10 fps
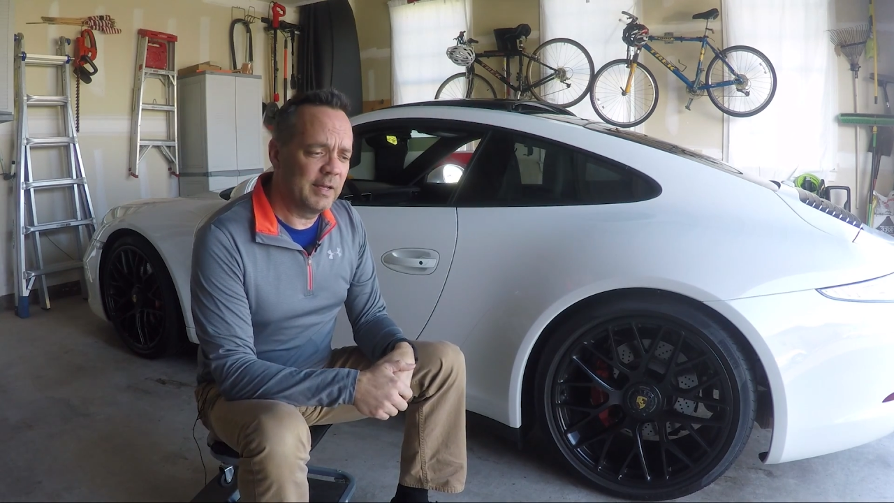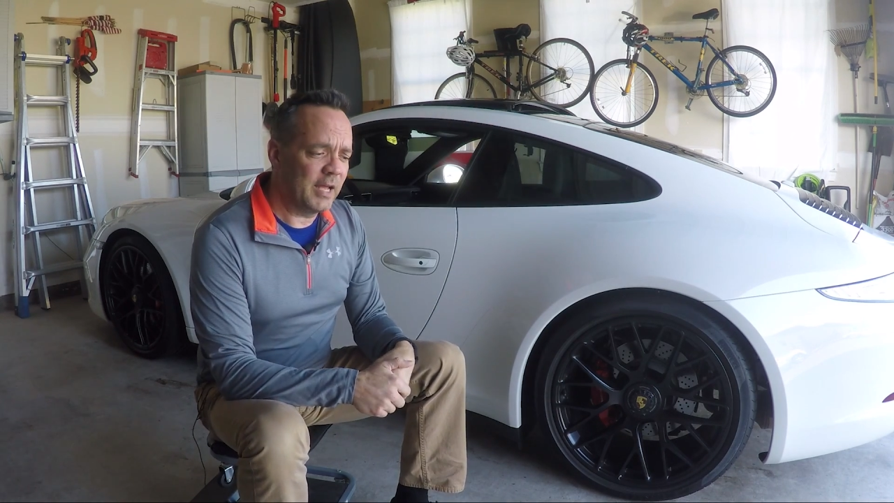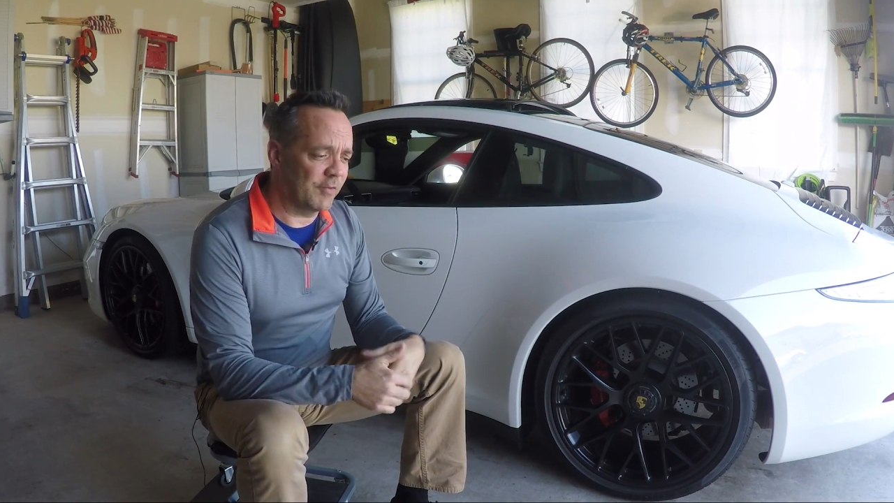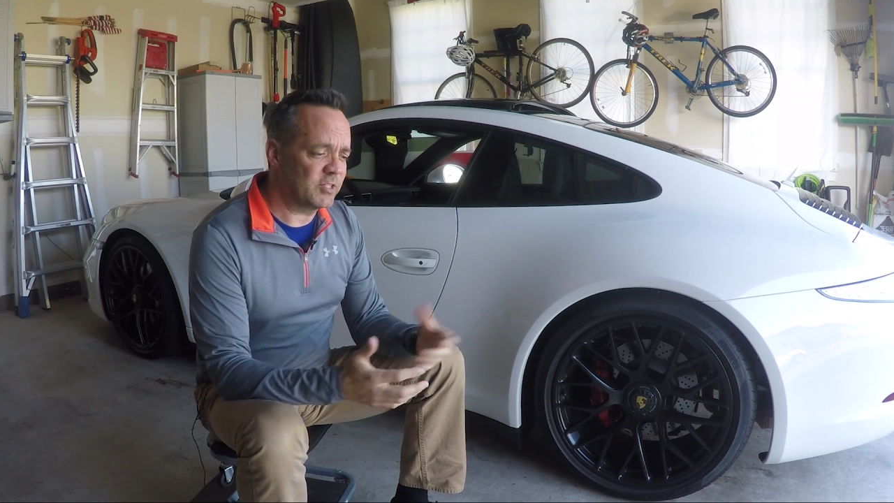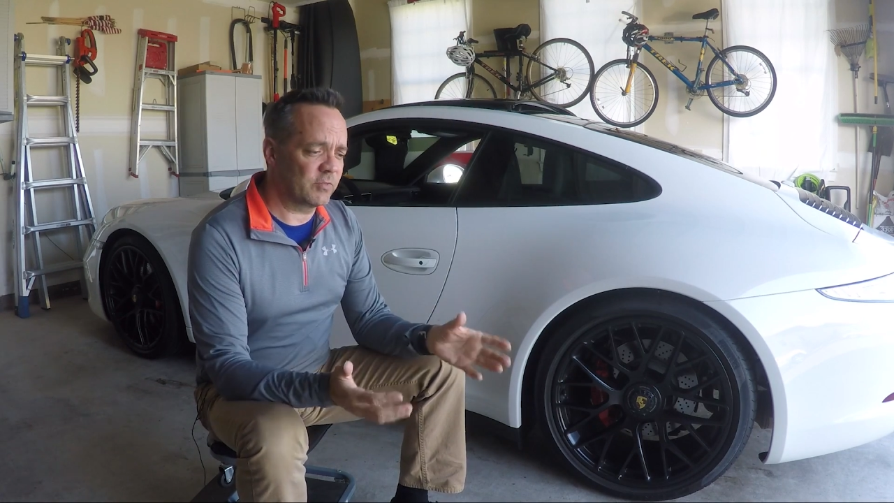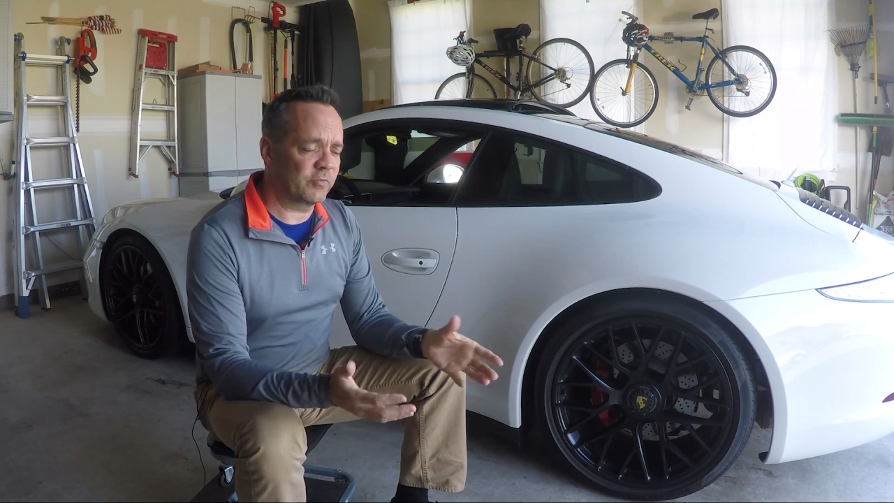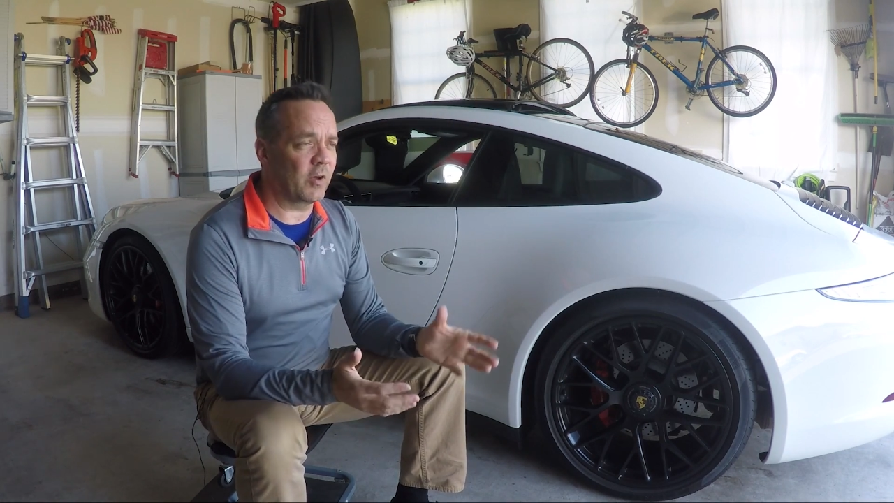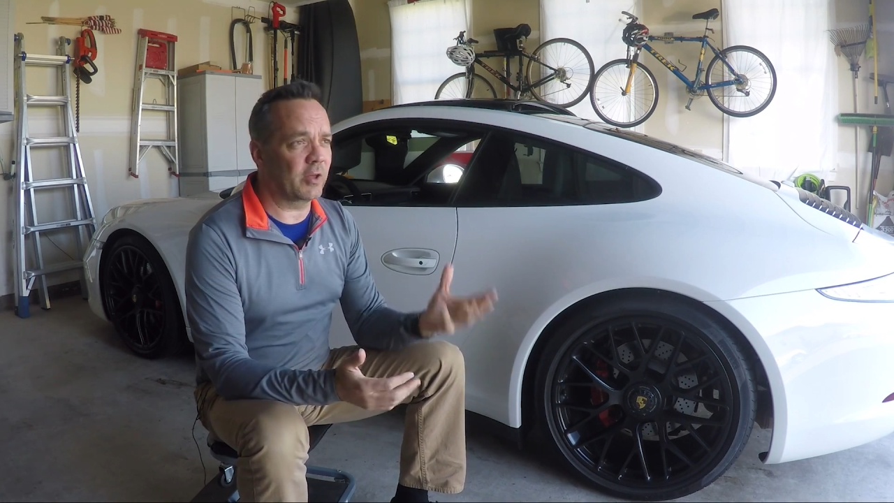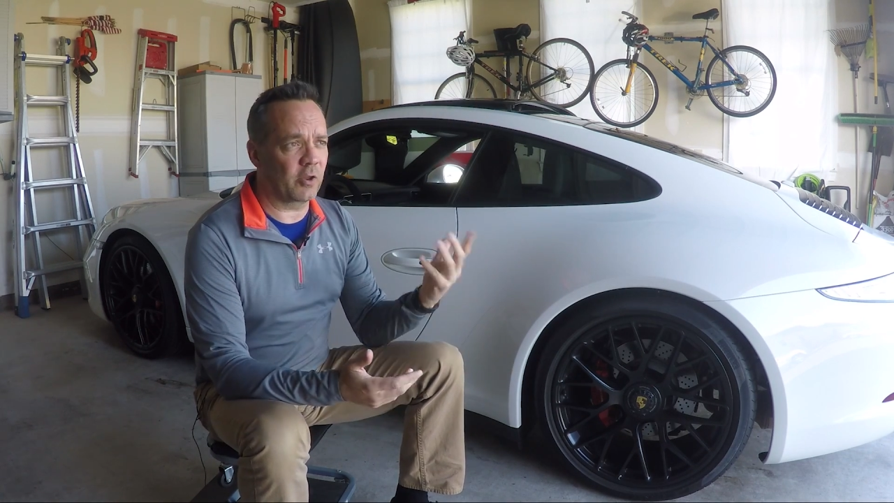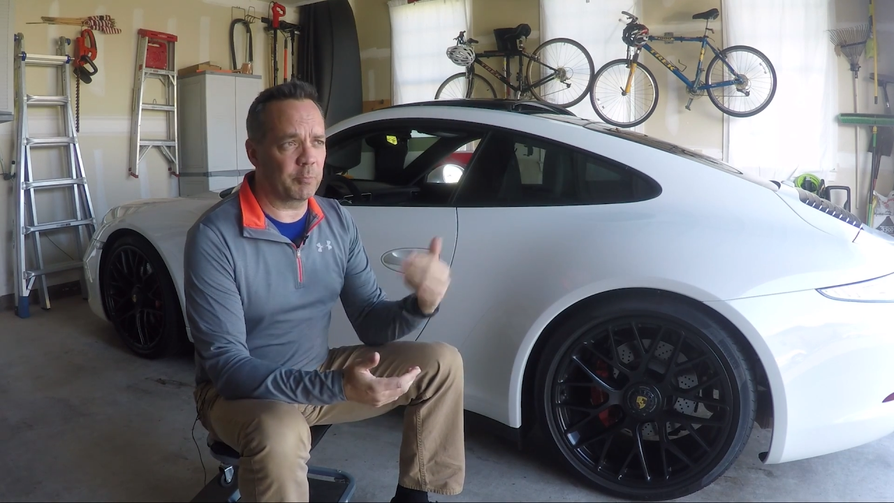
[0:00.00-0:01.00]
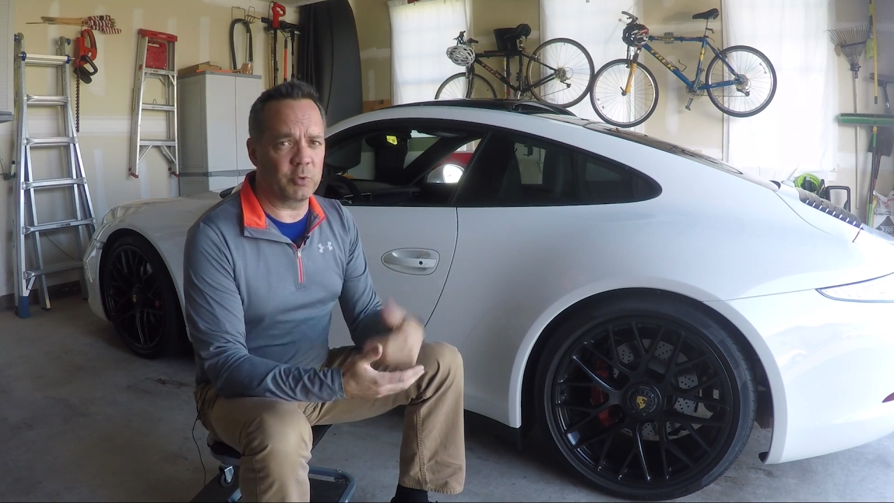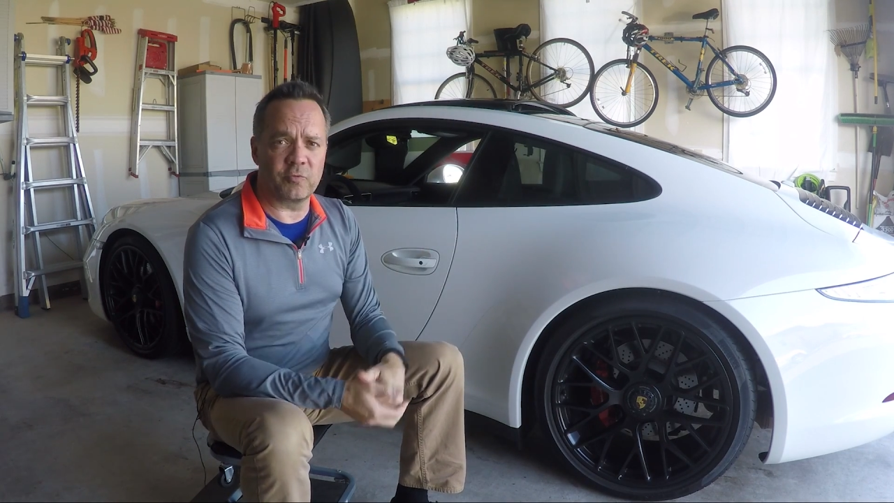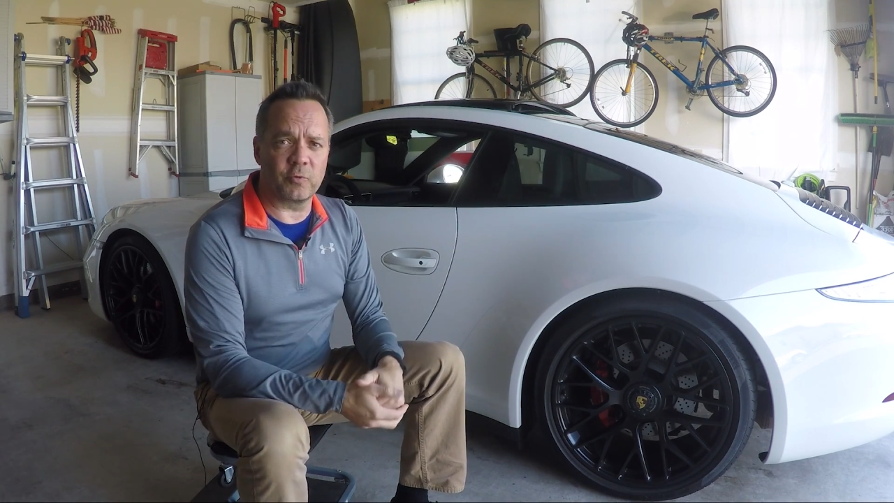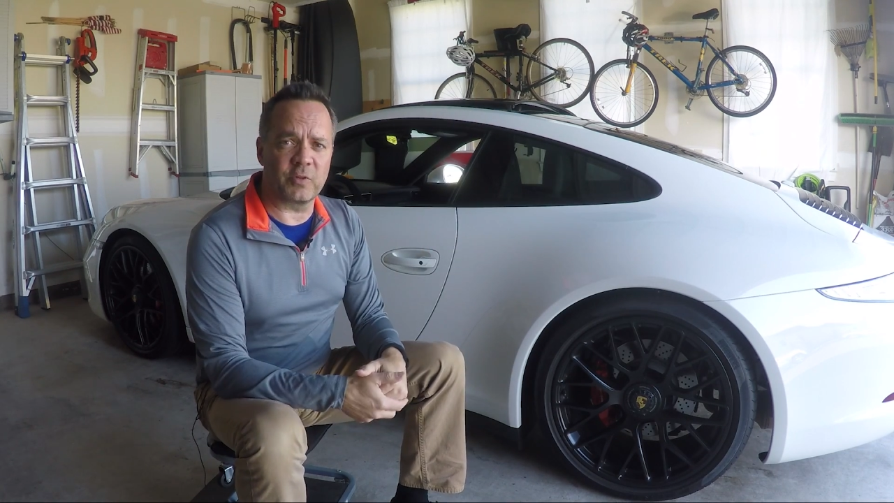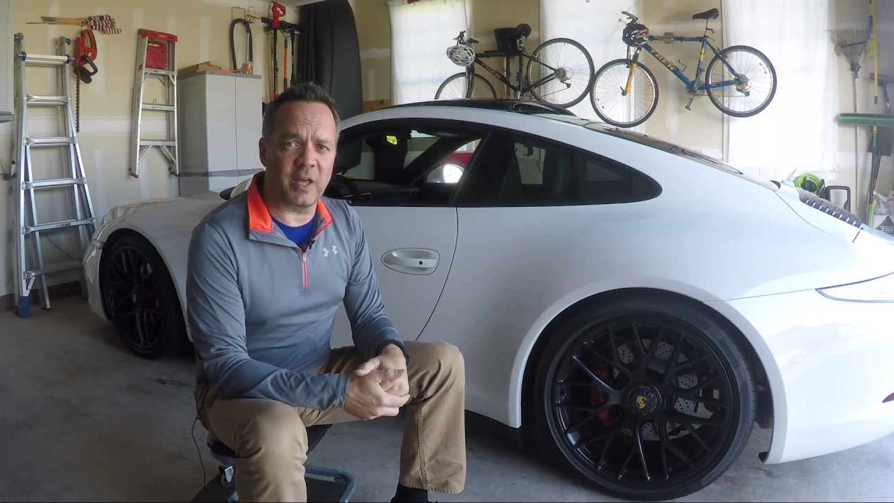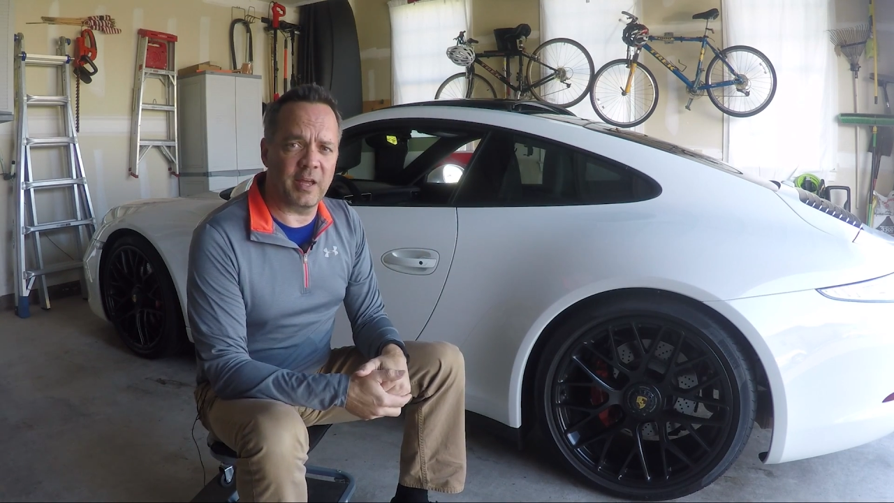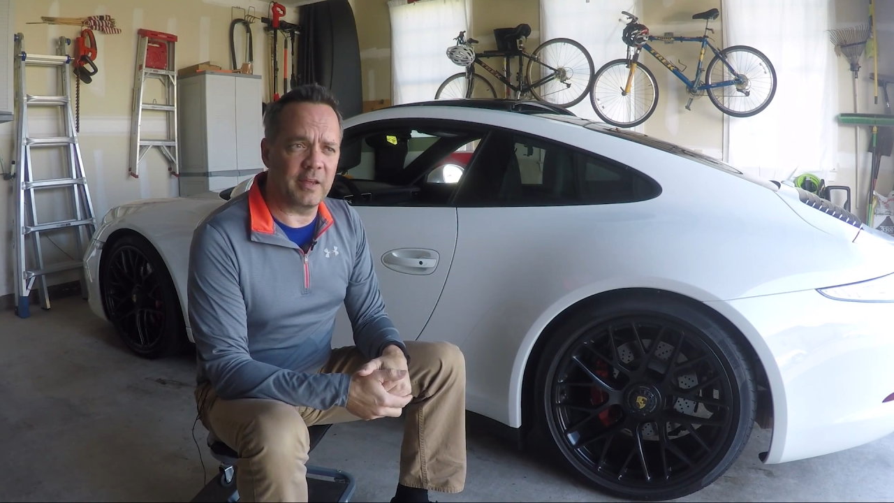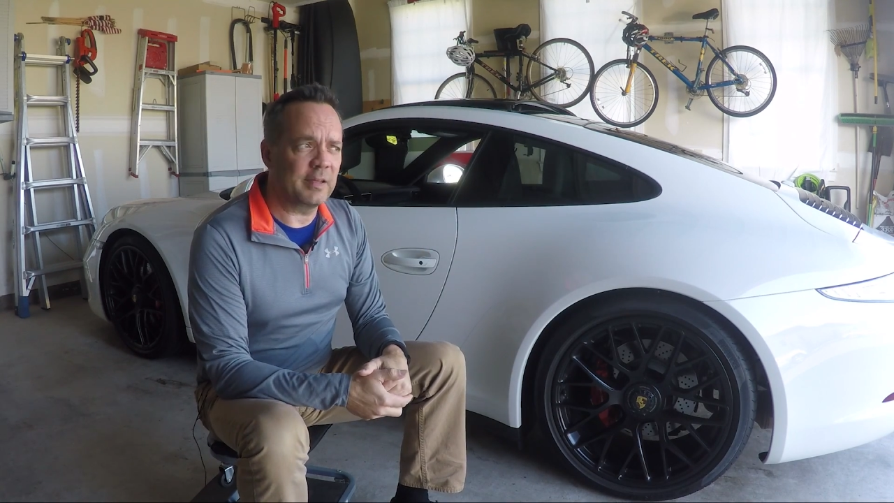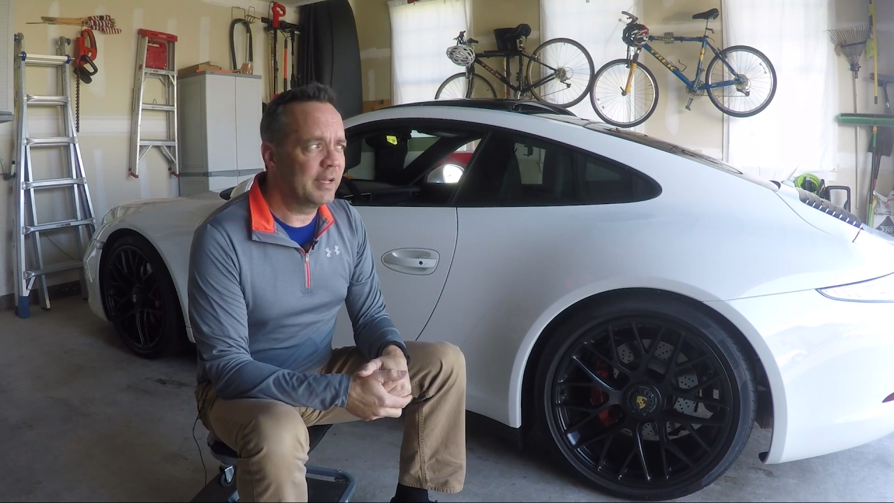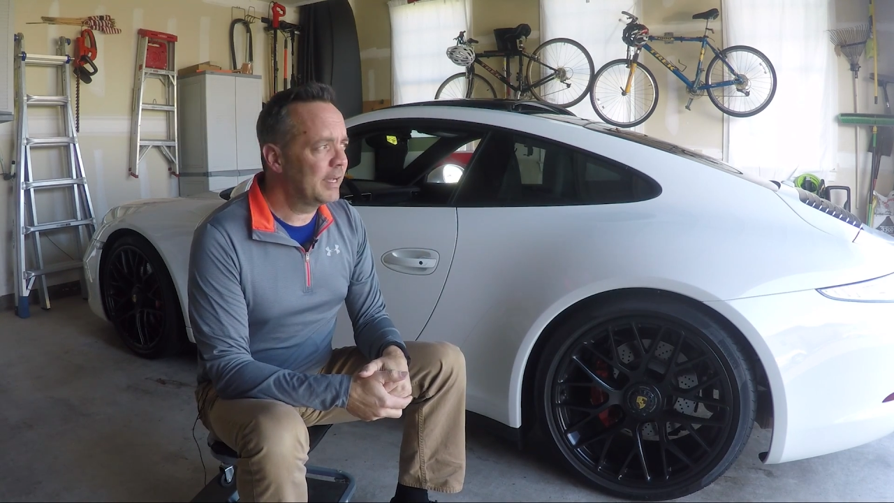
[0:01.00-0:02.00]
having some fun on a beautiful day.